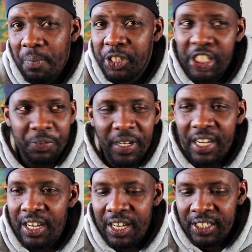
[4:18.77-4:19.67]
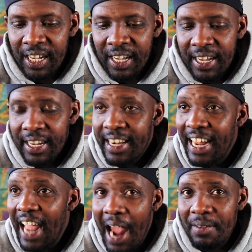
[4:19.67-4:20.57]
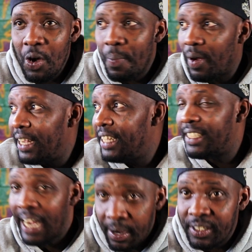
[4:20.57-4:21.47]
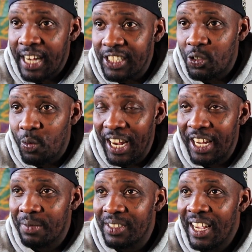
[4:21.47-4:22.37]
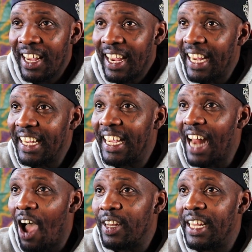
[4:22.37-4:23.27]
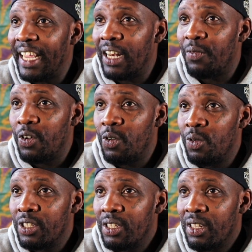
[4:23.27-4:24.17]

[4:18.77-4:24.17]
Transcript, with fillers: Just because they hyped up on he's Terrance Gangsta Williams and he getting all these interviews.